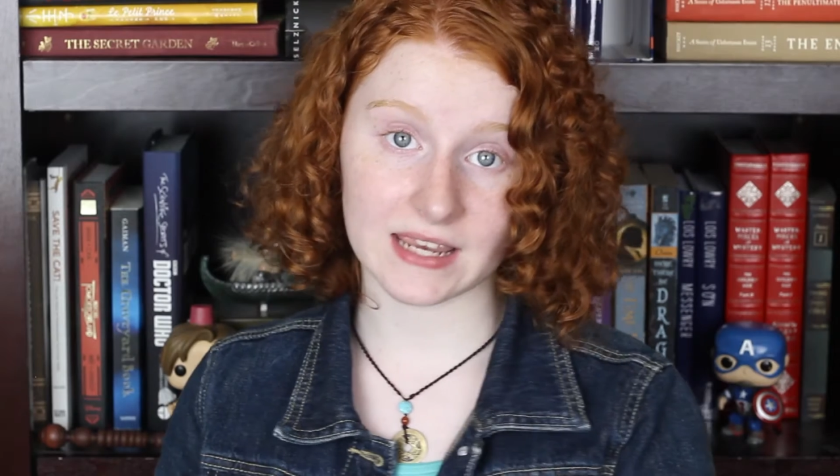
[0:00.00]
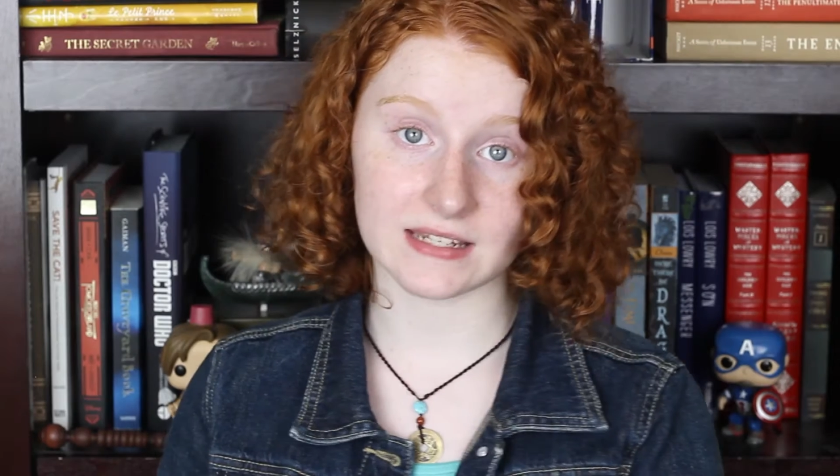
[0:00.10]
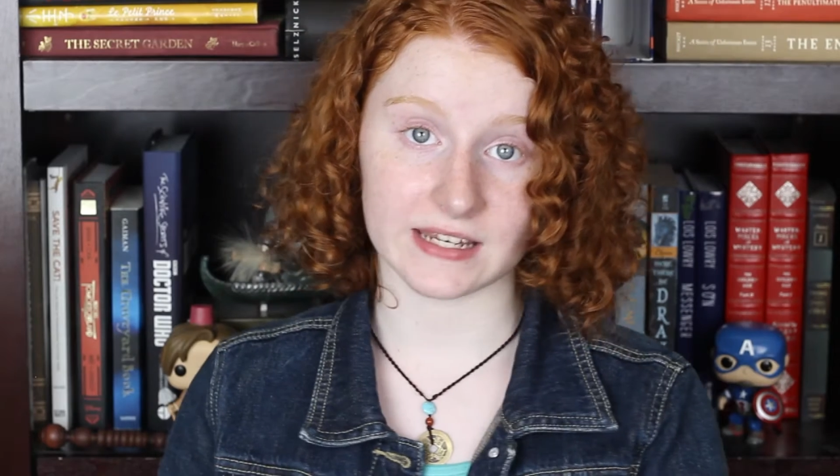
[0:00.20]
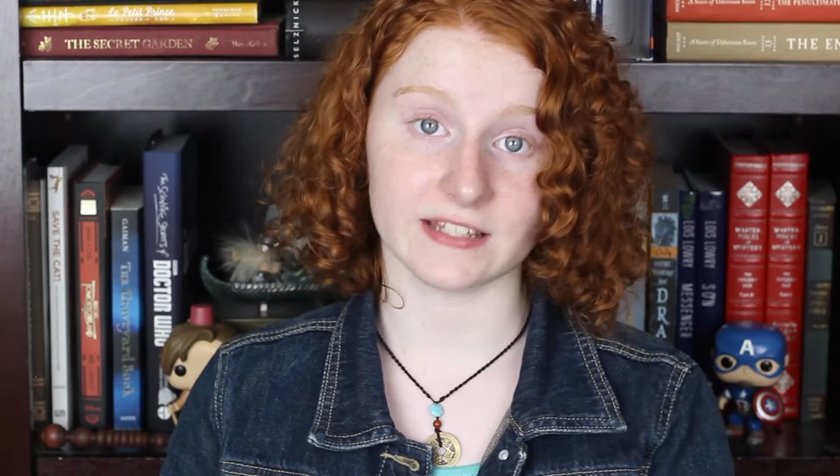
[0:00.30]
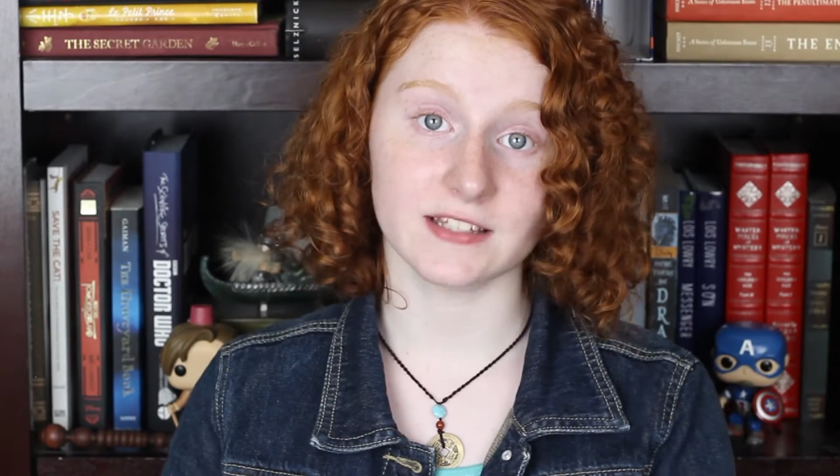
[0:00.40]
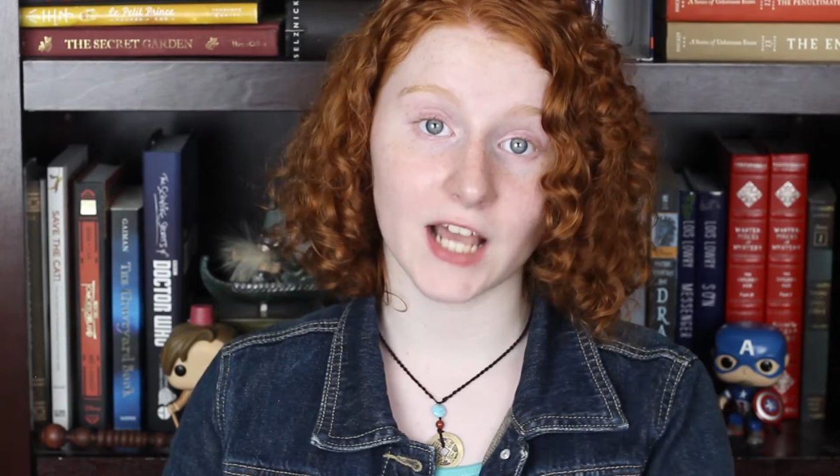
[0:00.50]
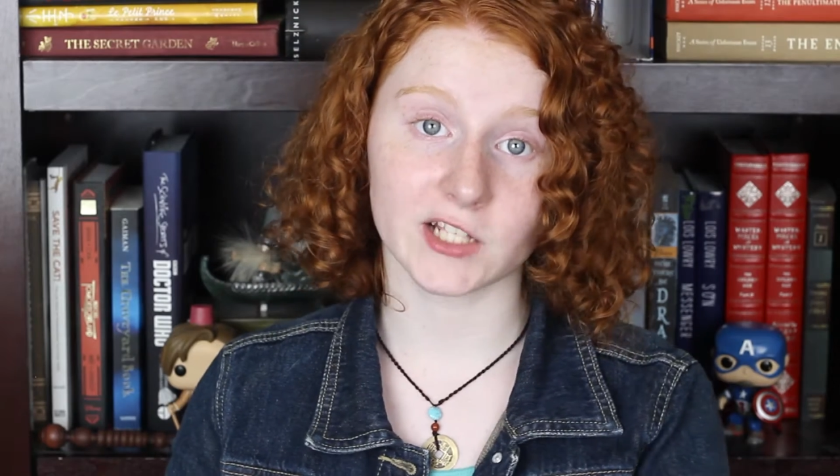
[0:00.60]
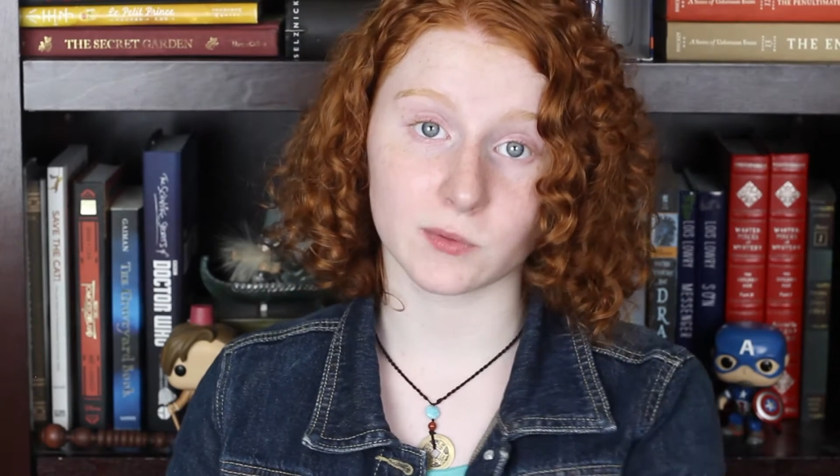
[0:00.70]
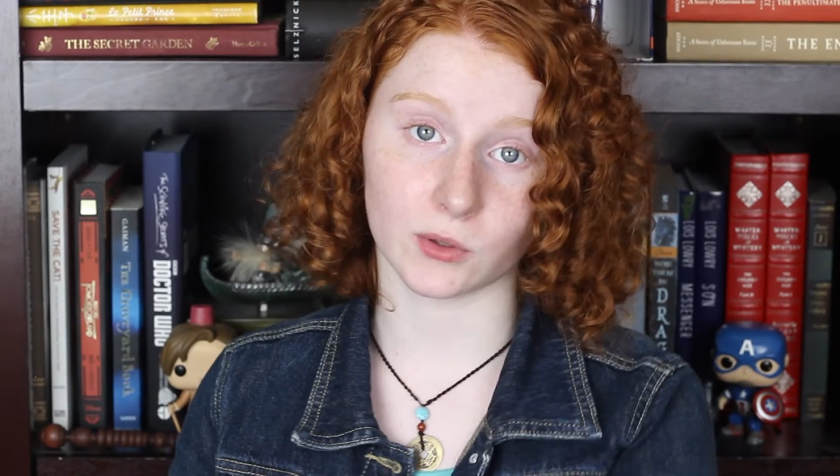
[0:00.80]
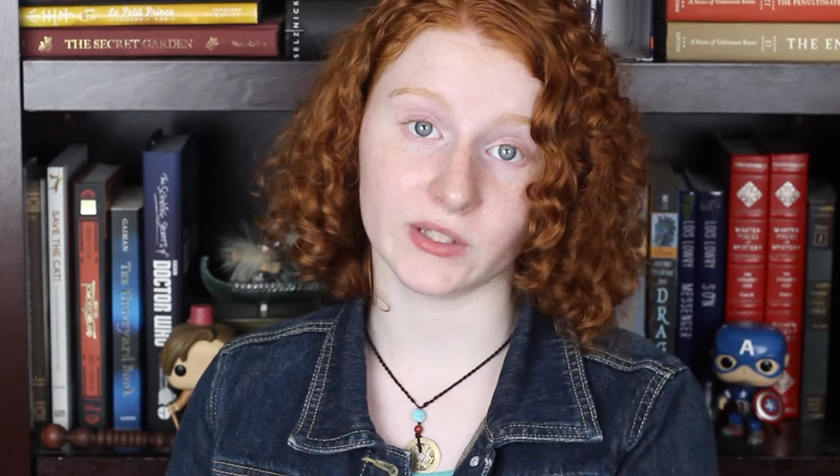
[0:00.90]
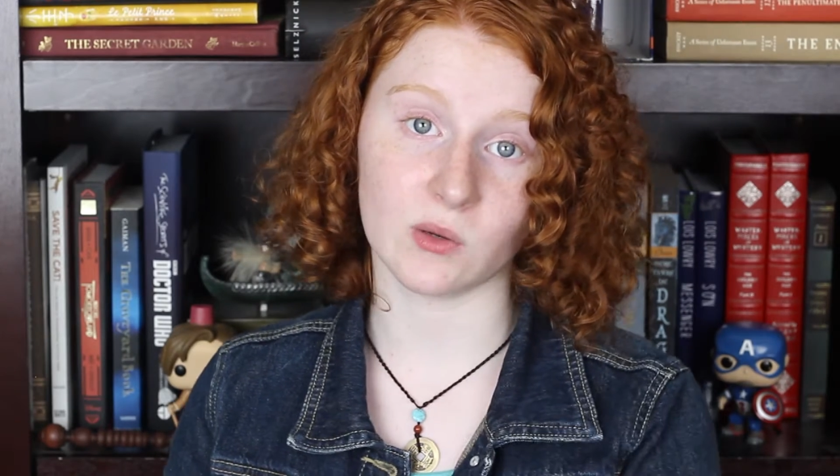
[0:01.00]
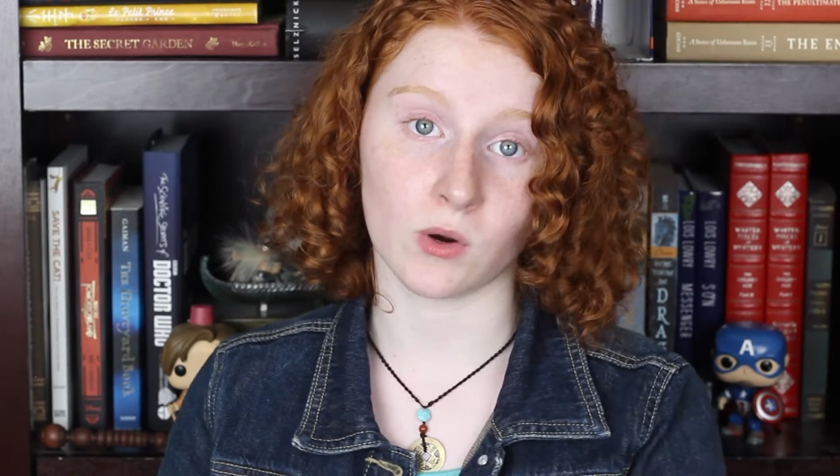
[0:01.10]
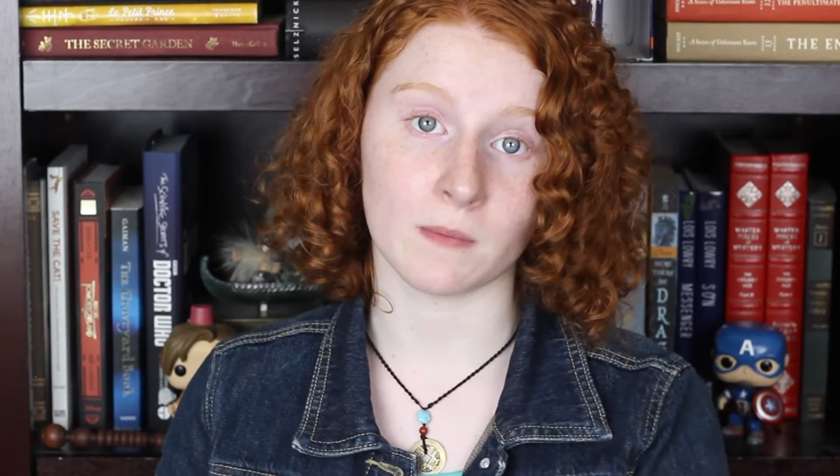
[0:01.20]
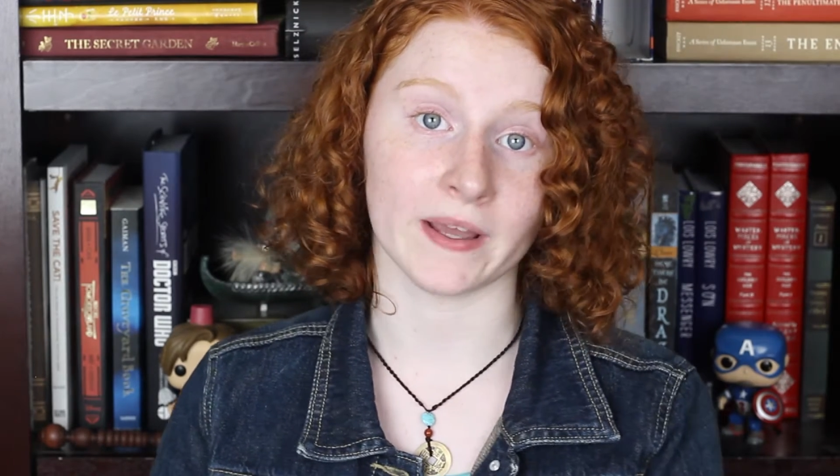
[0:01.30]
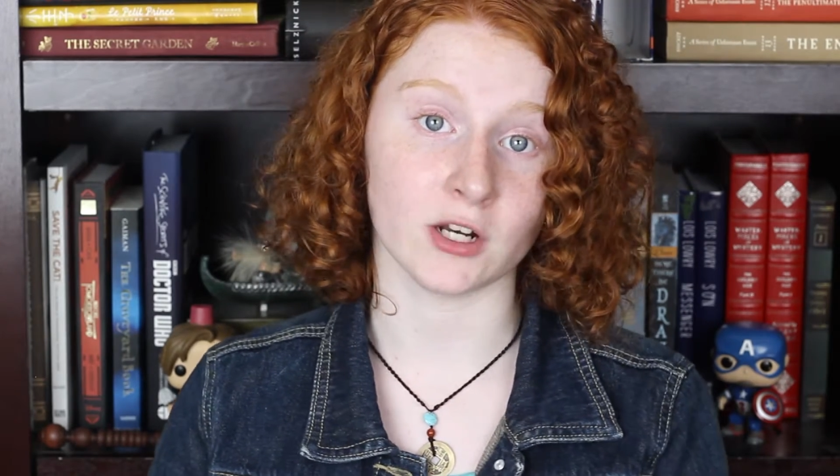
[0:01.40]
AD, socks were only
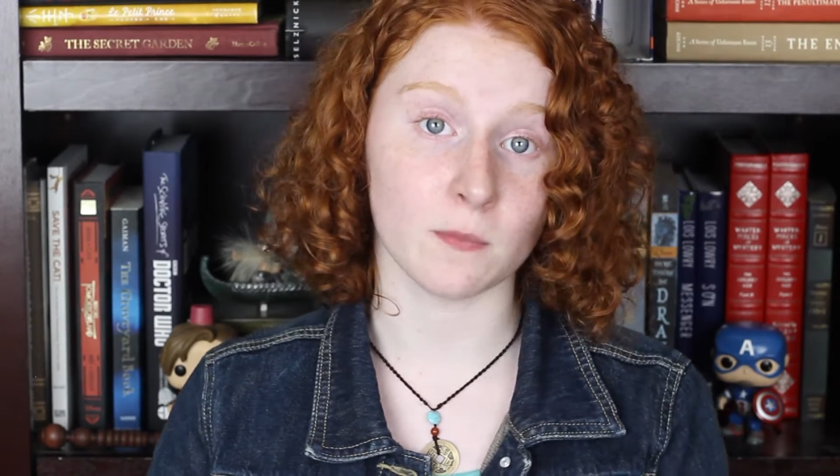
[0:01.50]
worn by